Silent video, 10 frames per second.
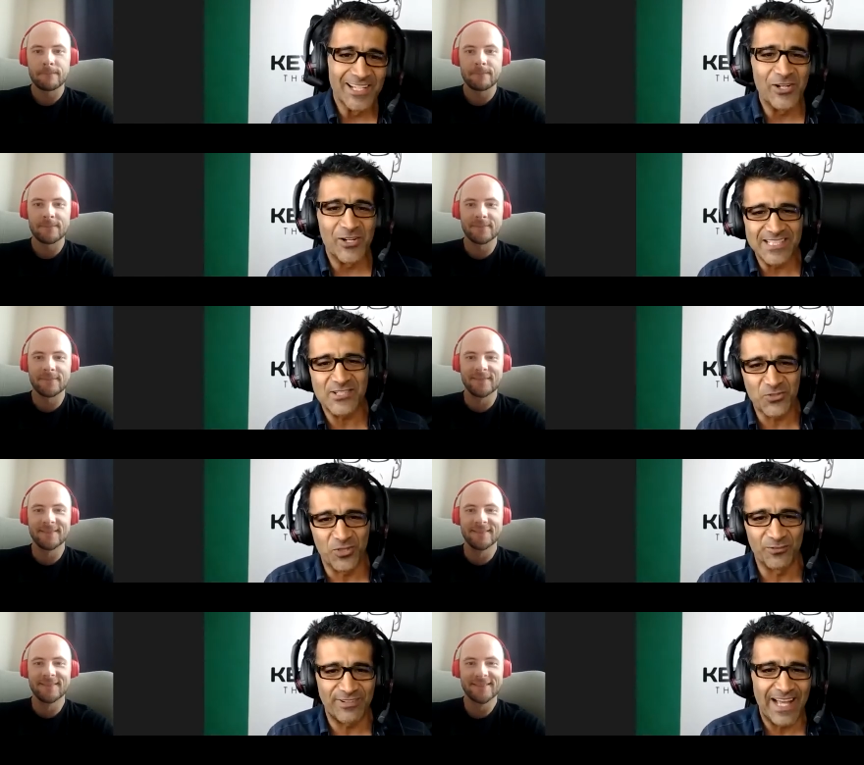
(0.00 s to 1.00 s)
Speaker 1: you know, as a mm-hmm. store
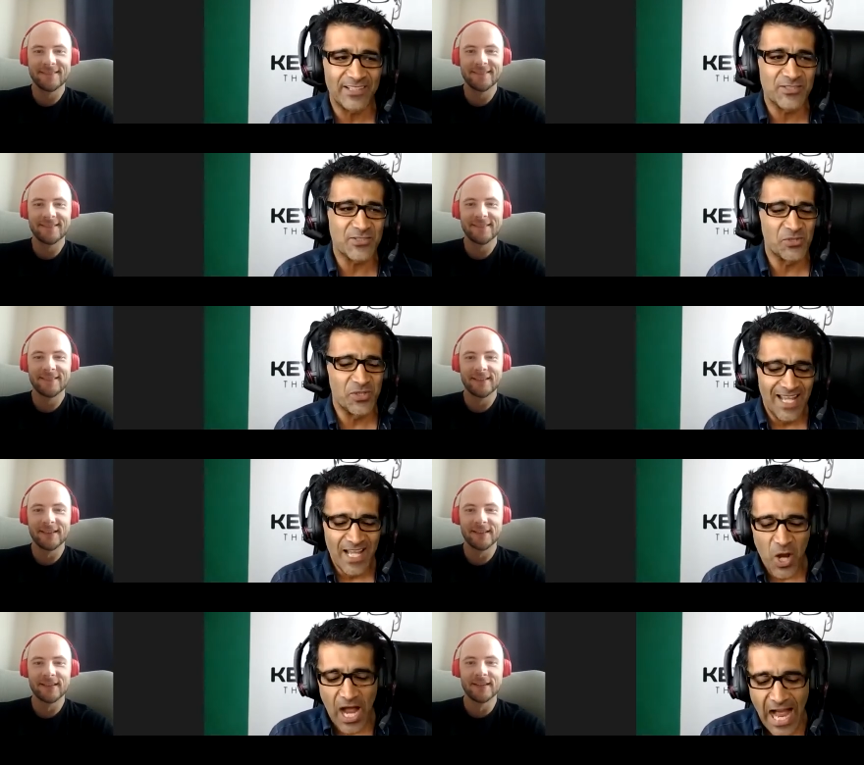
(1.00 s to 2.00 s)
of value. So
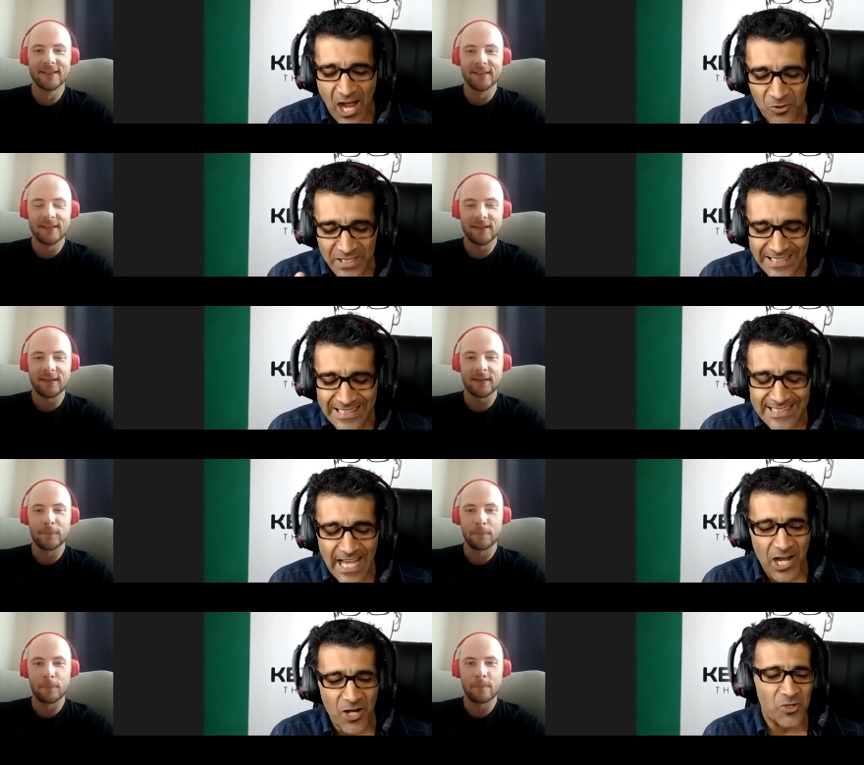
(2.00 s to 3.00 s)
how easy,
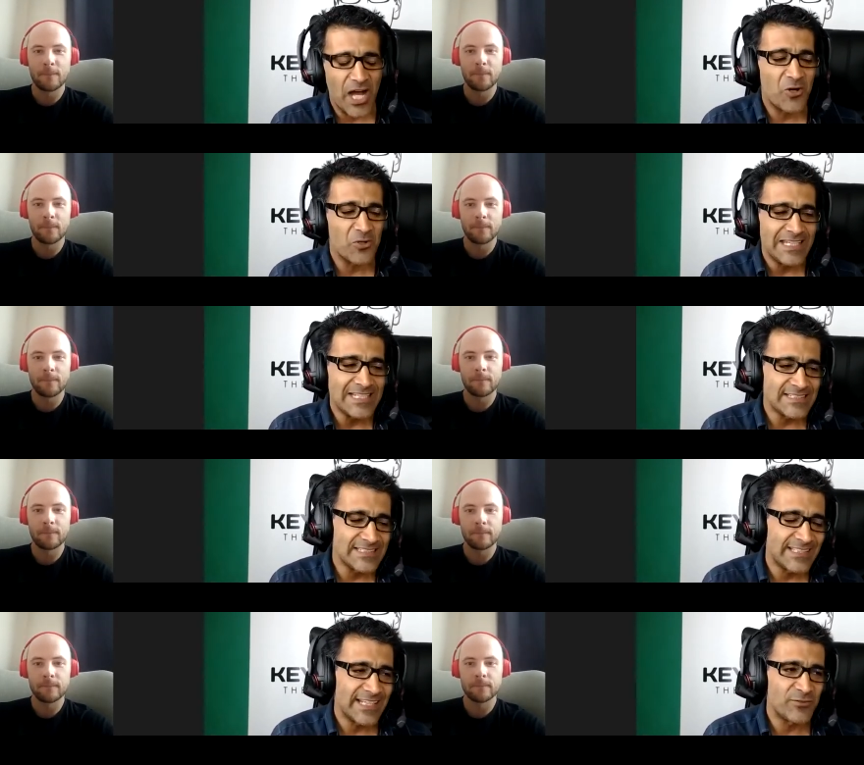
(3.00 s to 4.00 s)
how how easily can